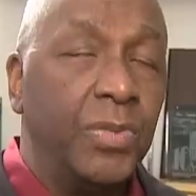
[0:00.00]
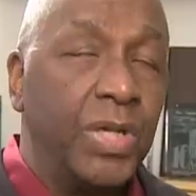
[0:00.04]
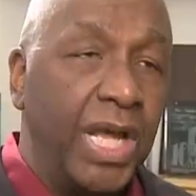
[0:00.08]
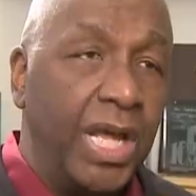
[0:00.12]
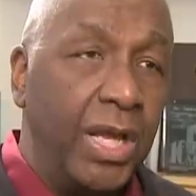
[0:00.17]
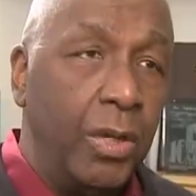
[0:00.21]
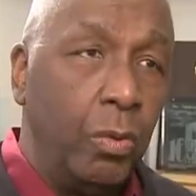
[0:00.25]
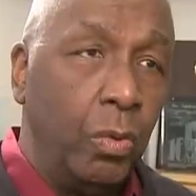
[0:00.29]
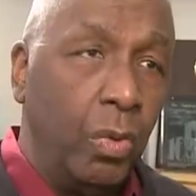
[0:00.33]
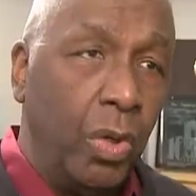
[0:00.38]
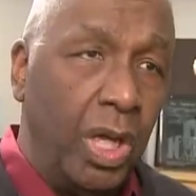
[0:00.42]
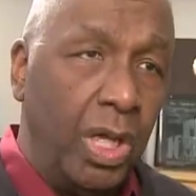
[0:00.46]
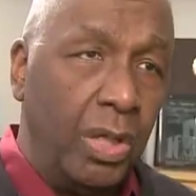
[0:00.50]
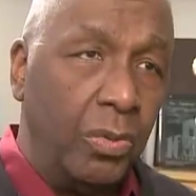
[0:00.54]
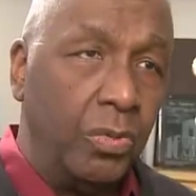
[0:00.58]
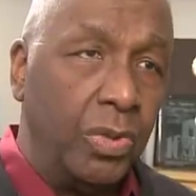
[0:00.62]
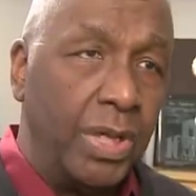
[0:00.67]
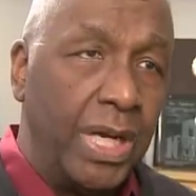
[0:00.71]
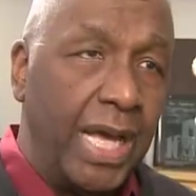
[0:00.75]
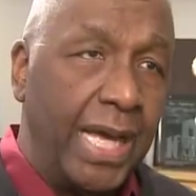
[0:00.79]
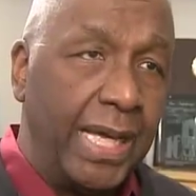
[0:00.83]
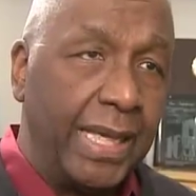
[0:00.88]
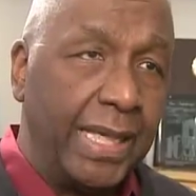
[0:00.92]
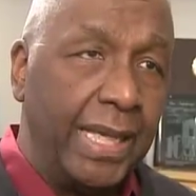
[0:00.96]
day one
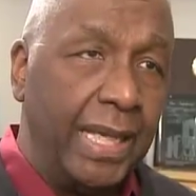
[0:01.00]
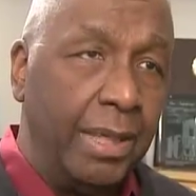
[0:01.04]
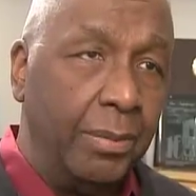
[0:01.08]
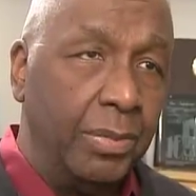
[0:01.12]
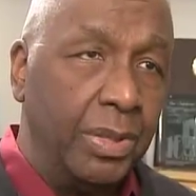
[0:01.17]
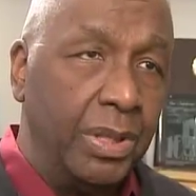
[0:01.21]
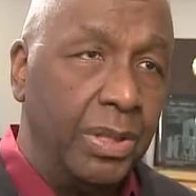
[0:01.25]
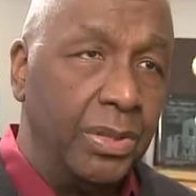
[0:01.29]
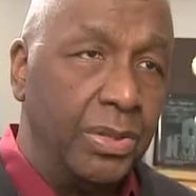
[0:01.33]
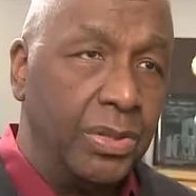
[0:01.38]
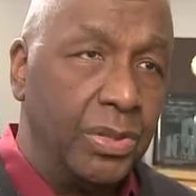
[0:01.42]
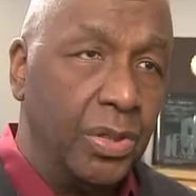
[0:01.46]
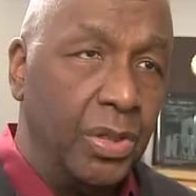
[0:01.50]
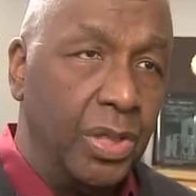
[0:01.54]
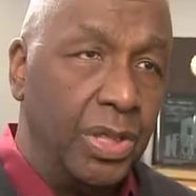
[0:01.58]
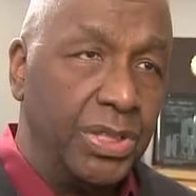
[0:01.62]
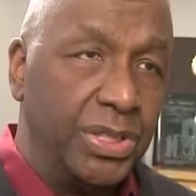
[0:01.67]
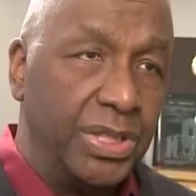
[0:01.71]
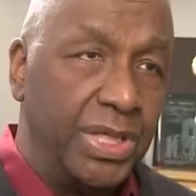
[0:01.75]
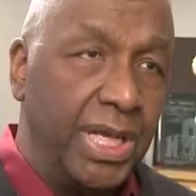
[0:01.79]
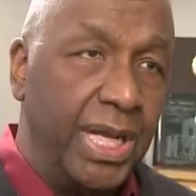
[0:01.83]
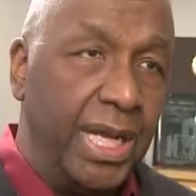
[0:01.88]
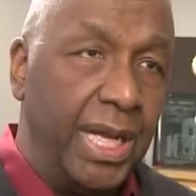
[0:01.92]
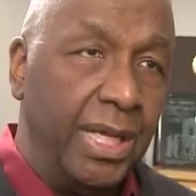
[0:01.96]
when I came into
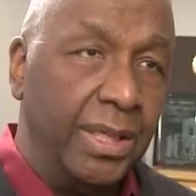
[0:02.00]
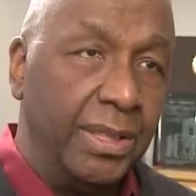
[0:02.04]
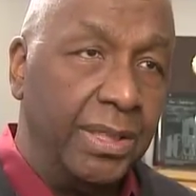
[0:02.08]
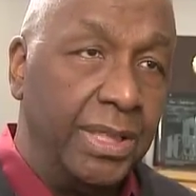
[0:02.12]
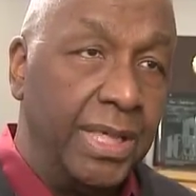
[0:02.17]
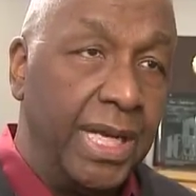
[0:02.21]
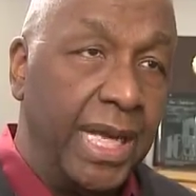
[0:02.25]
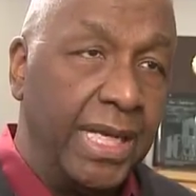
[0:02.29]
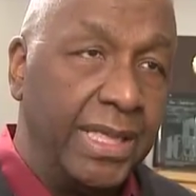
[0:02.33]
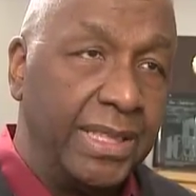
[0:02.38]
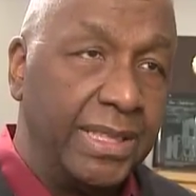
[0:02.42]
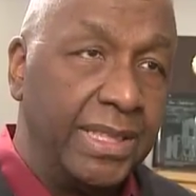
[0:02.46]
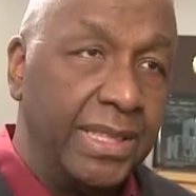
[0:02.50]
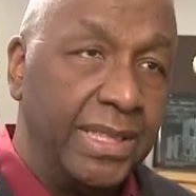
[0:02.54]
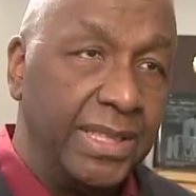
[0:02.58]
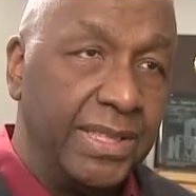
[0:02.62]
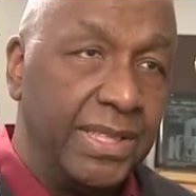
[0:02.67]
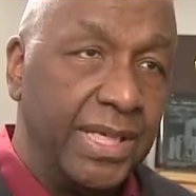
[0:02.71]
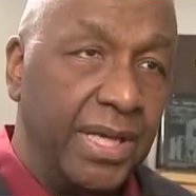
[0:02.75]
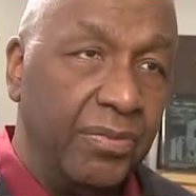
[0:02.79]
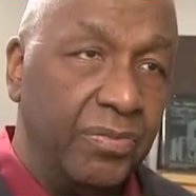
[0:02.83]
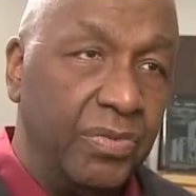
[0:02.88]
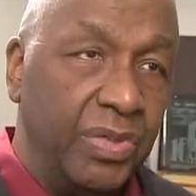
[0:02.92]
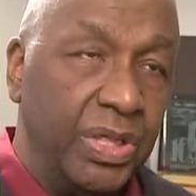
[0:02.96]
Georgetown in
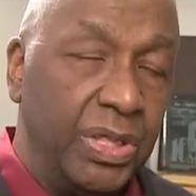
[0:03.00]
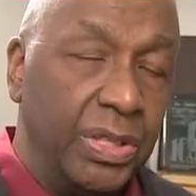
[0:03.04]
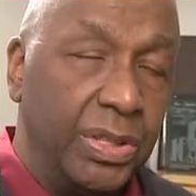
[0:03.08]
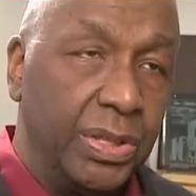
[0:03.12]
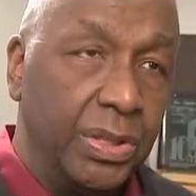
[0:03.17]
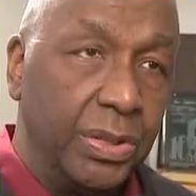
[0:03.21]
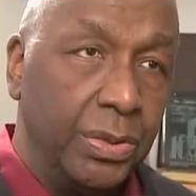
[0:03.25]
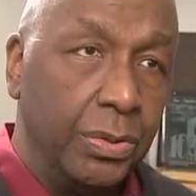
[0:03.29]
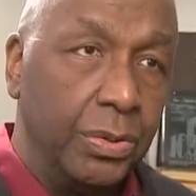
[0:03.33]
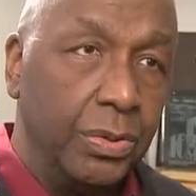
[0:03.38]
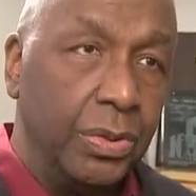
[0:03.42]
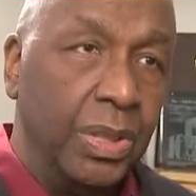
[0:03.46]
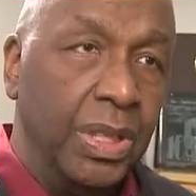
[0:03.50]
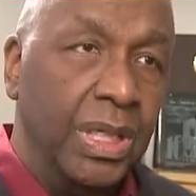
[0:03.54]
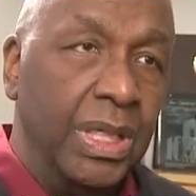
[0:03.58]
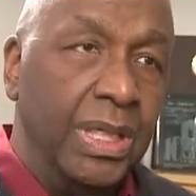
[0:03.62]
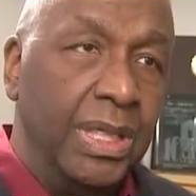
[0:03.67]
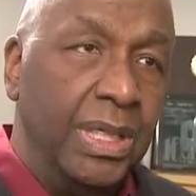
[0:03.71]
1972,